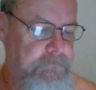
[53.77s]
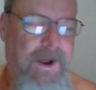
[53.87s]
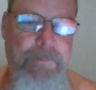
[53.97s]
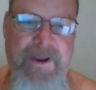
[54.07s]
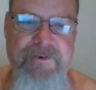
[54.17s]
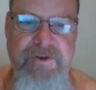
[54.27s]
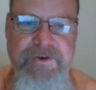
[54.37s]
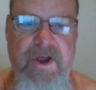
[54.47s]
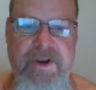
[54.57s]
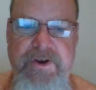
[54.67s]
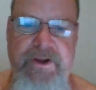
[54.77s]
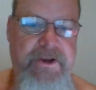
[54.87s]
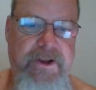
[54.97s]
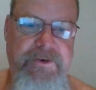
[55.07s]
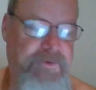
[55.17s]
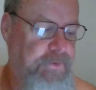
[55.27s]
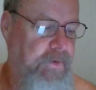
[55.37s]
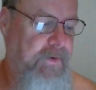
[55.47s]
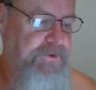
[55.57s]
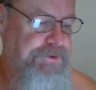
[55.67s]
I'm actually not naked, I just
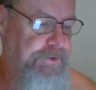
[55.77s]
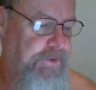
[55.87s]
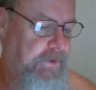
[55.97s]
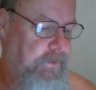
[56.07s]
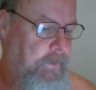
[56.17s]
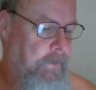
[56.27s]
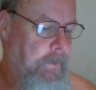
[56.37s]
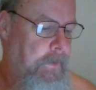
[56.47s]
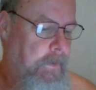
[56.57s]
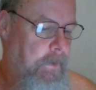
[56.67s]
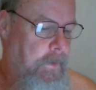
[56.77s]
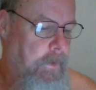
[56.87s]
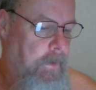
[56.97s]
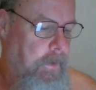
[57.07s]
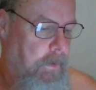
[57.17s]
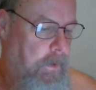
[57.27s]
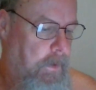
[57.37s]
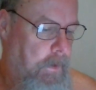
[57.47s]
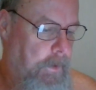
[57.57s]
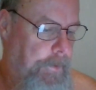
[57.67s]
don't have a shirt on.
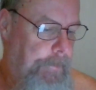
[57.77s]
Aww.